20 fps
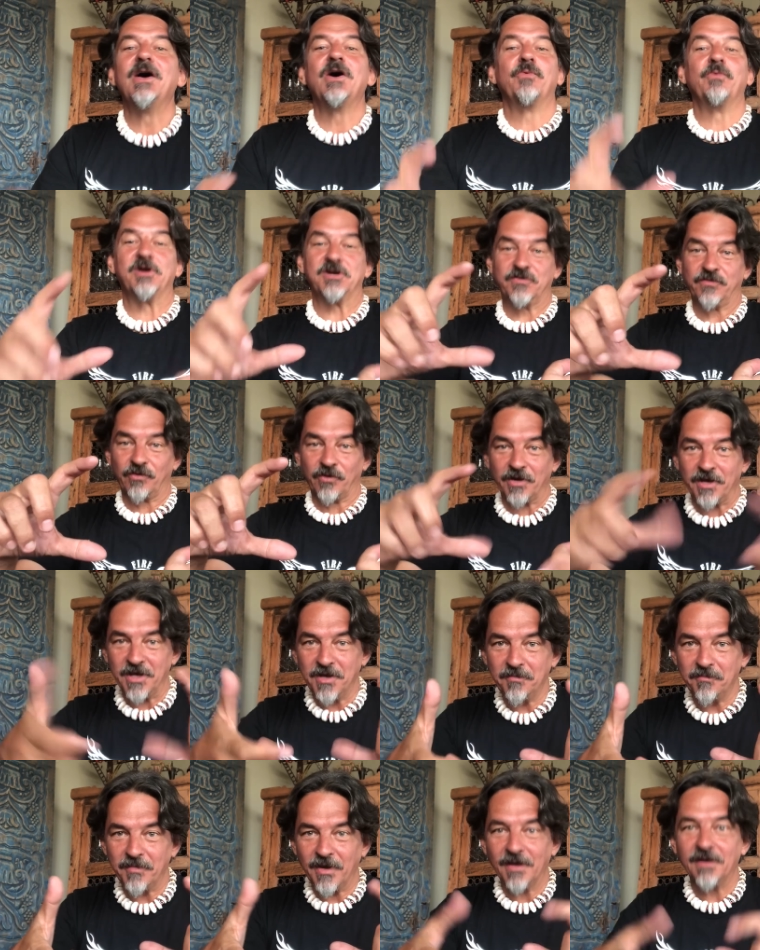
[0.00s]
which for
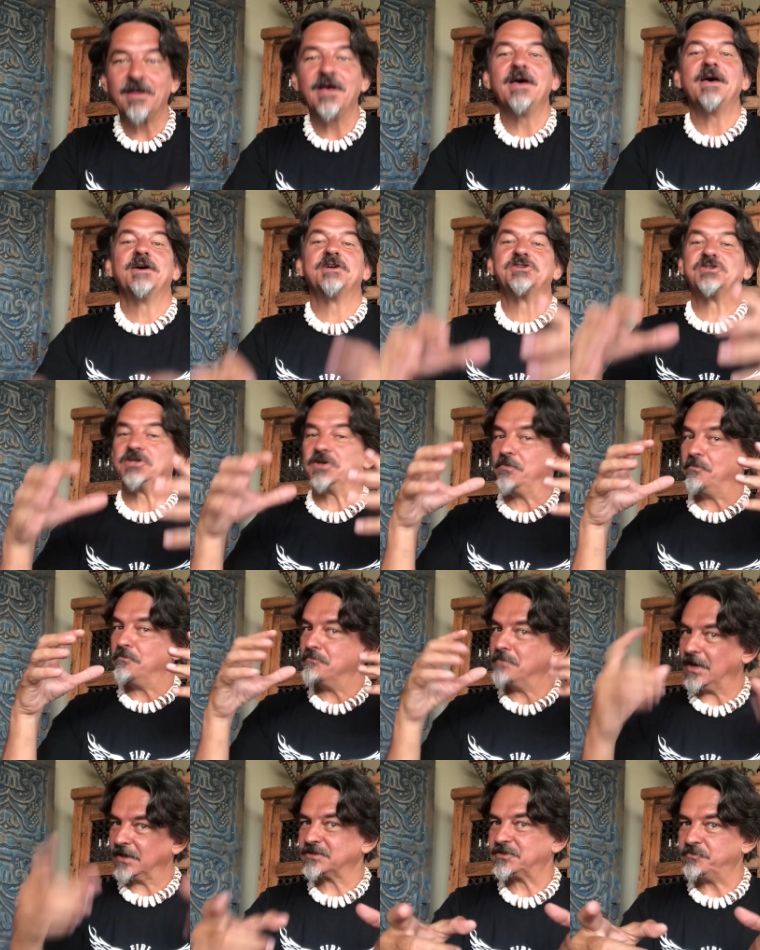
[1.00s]
him meant she
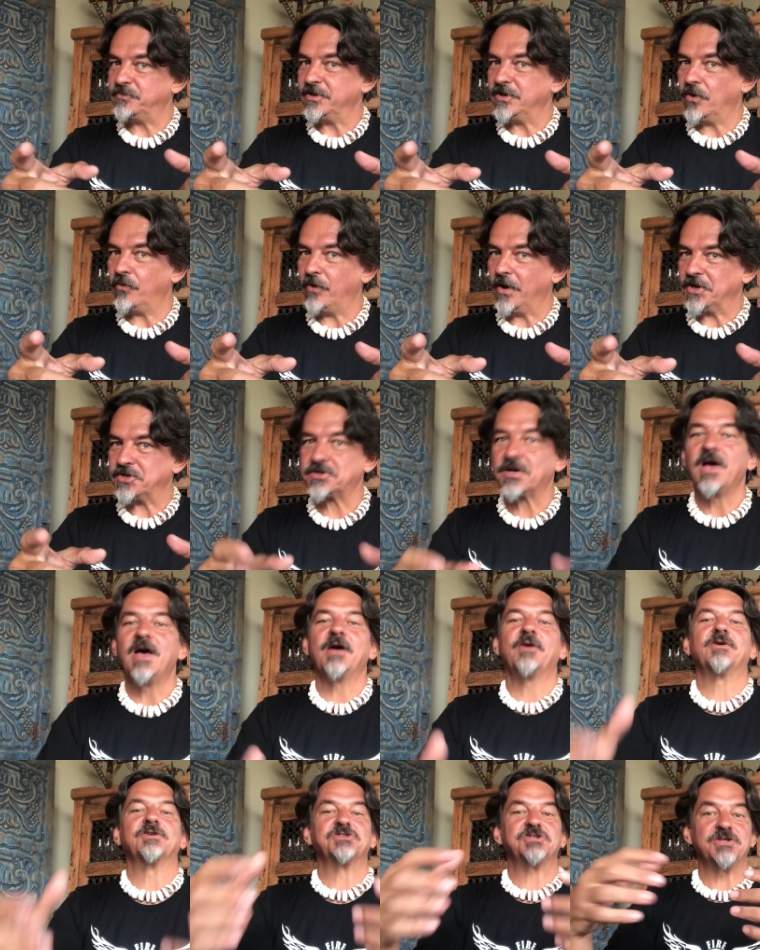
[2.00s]
must be a witch
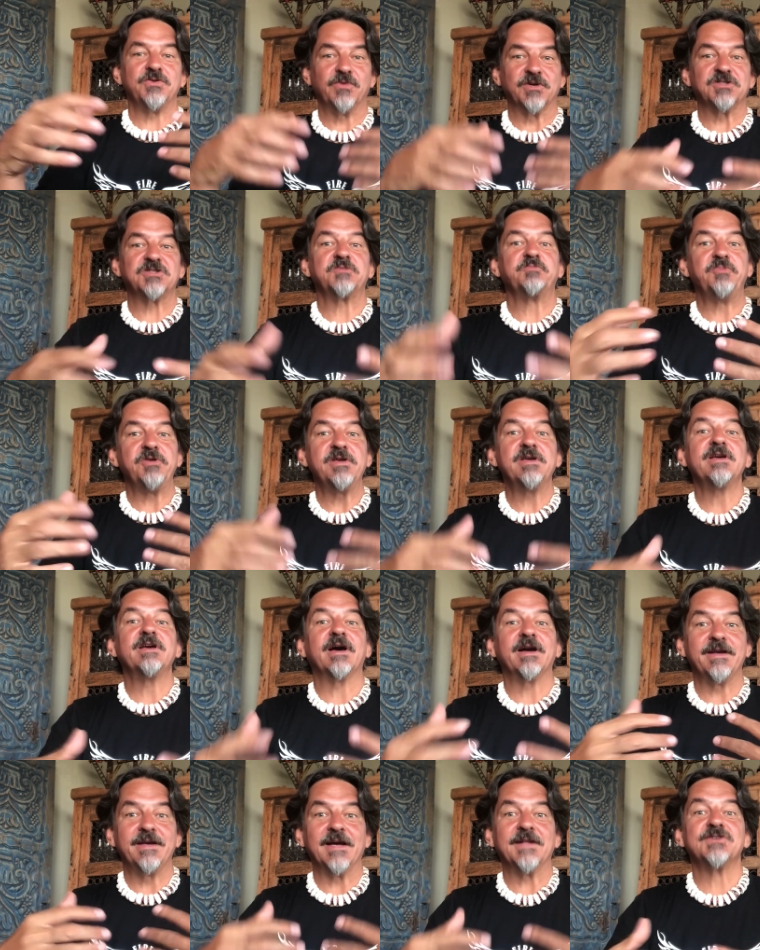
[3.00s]
because she was speaking
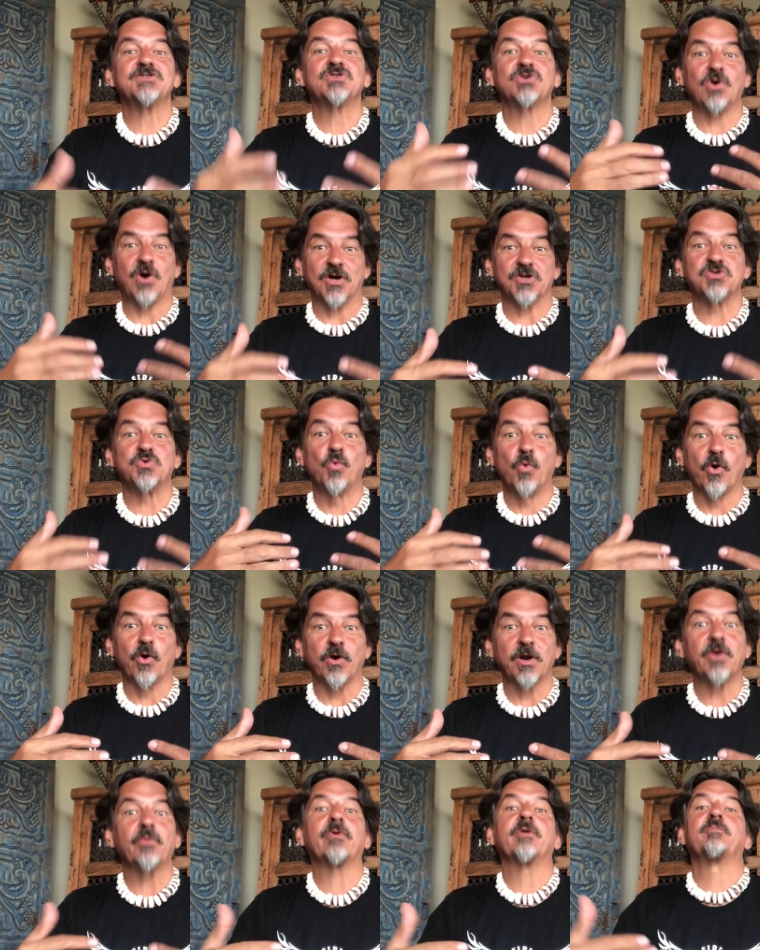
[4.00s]
against God's
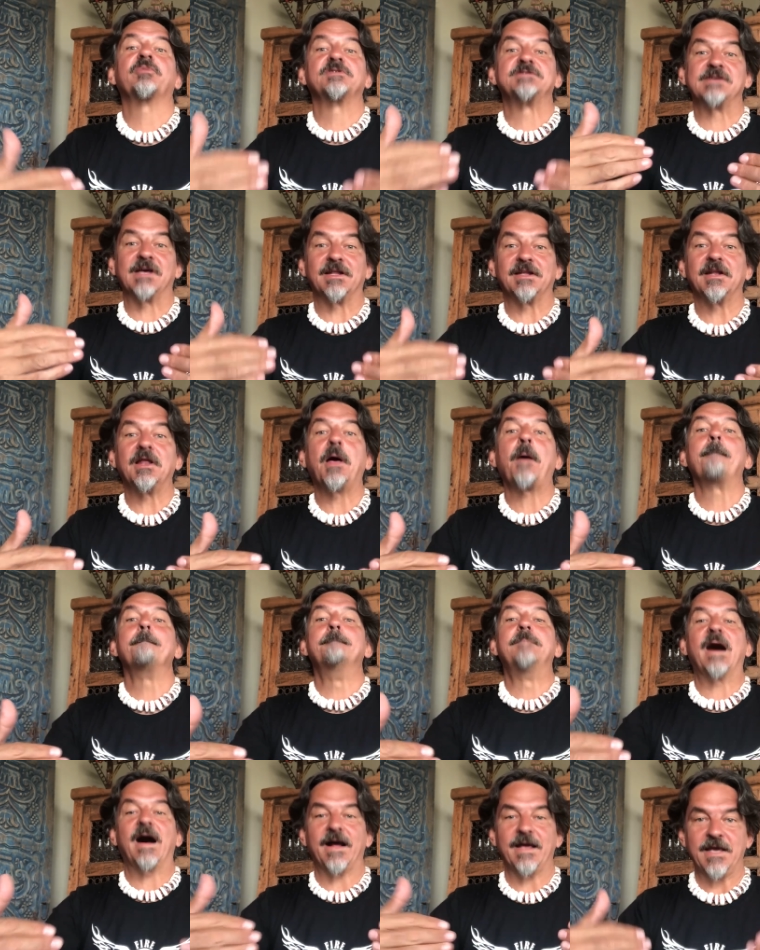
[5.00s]
word represented
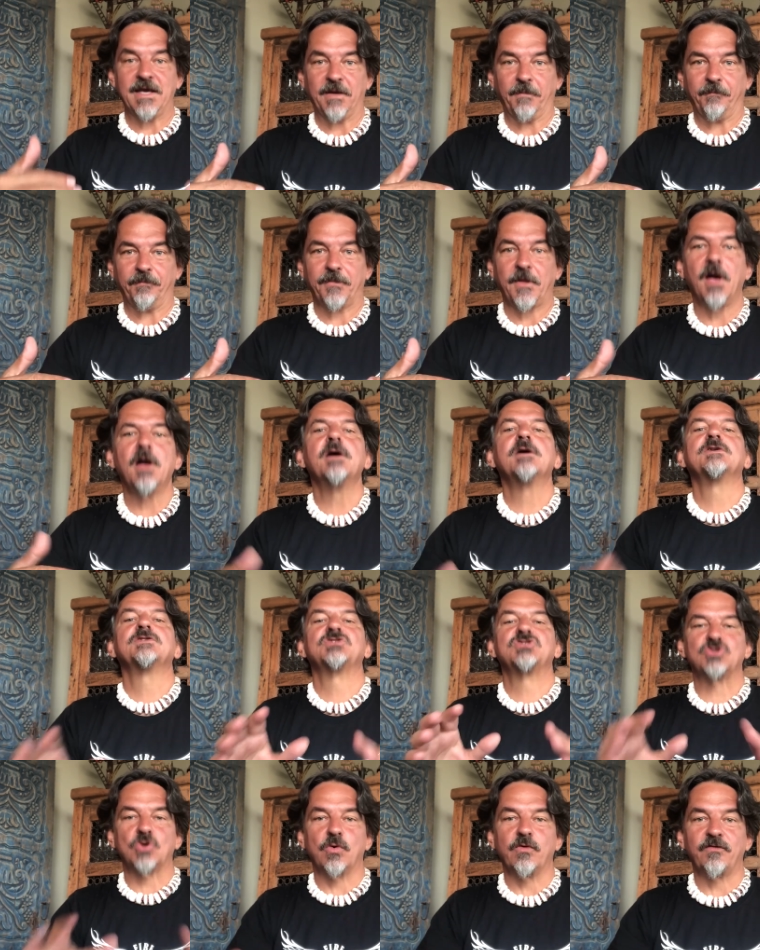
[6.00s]
by him.
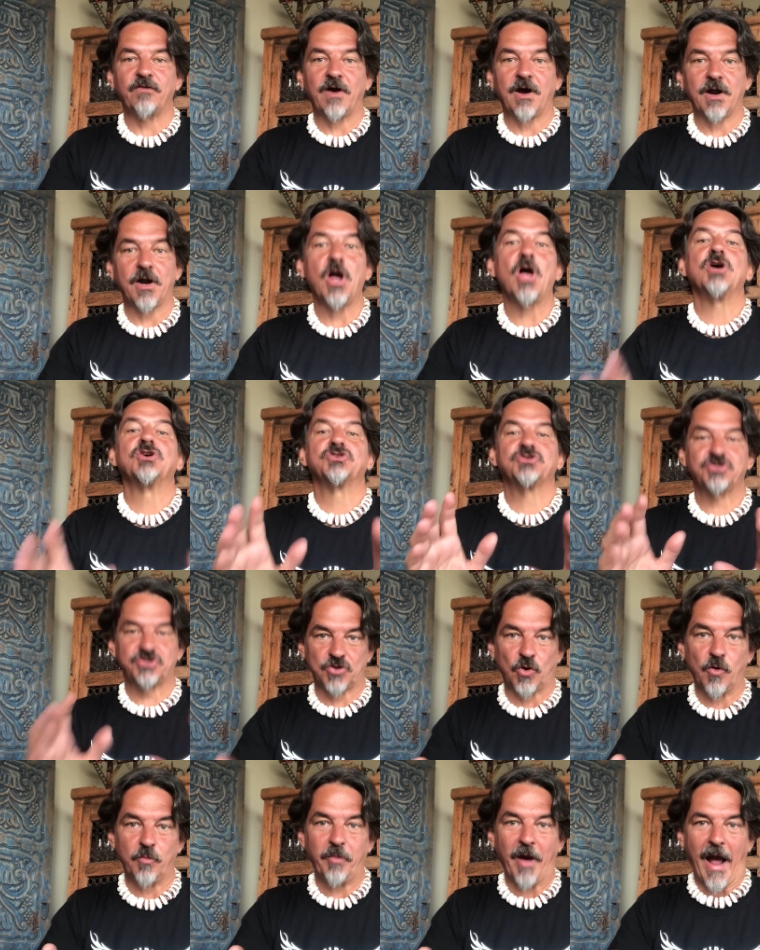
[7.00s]
So far,
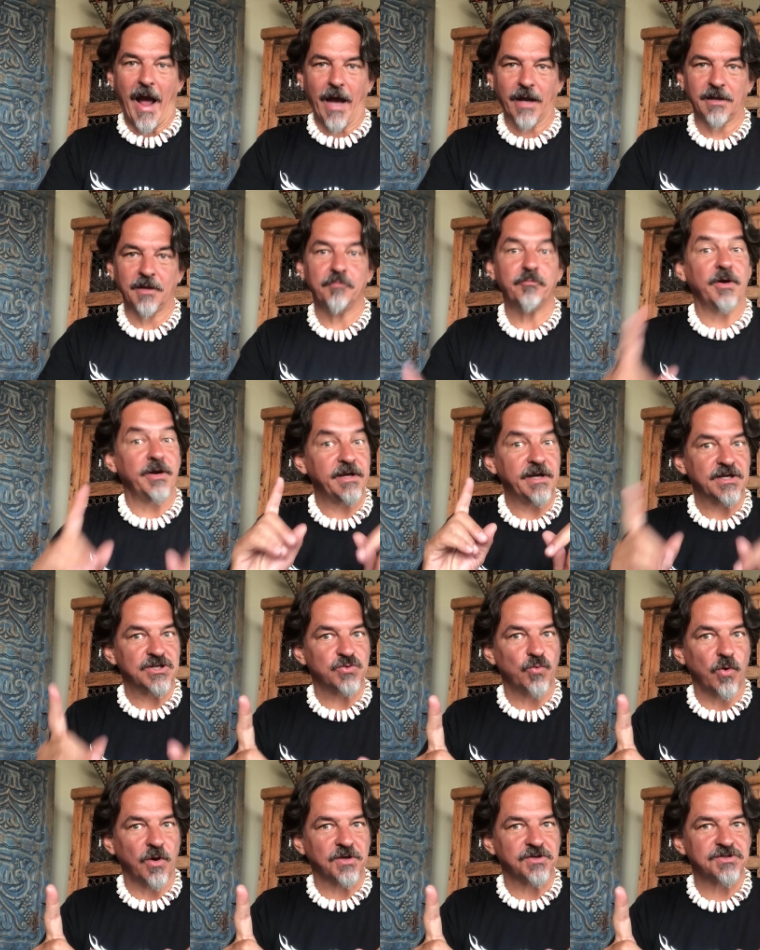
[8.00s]
so bad, but it gets
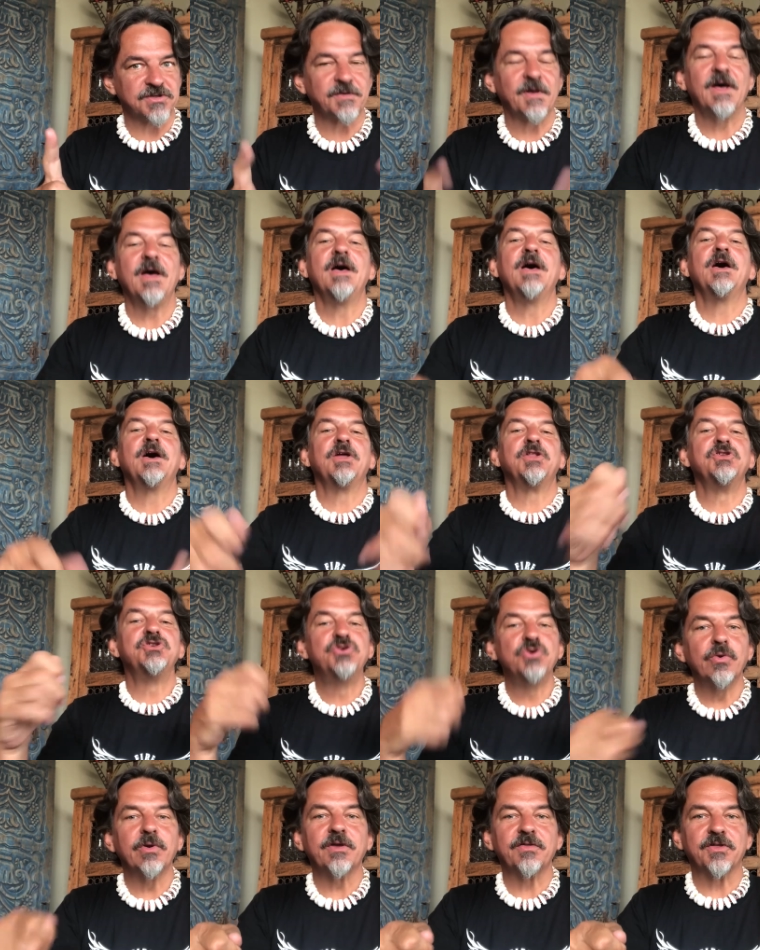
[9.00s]
worse.
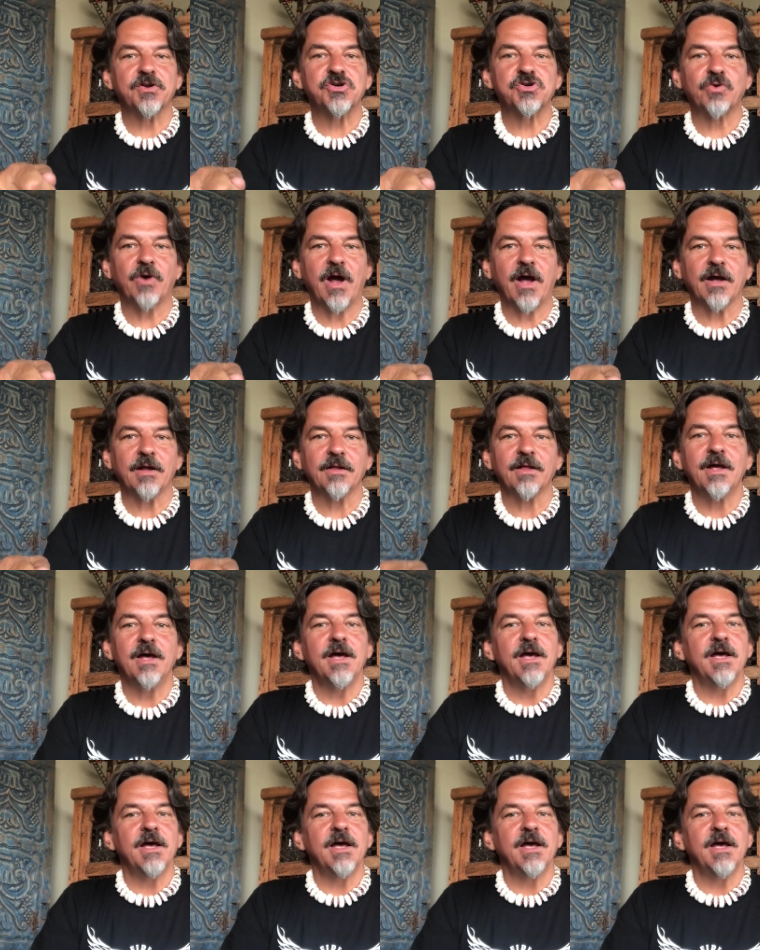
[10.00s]
During the trial,